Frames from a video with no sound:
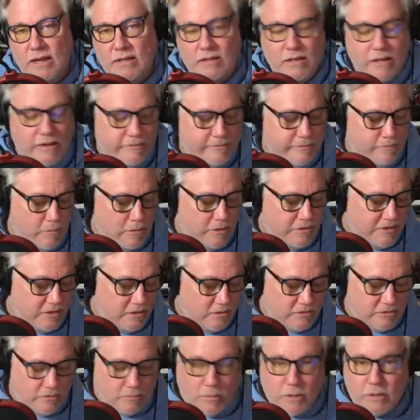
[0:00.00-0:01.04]
I love
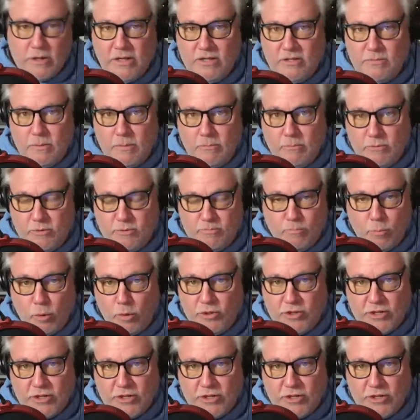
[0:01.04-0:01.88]
Martino Sumoni. He's been more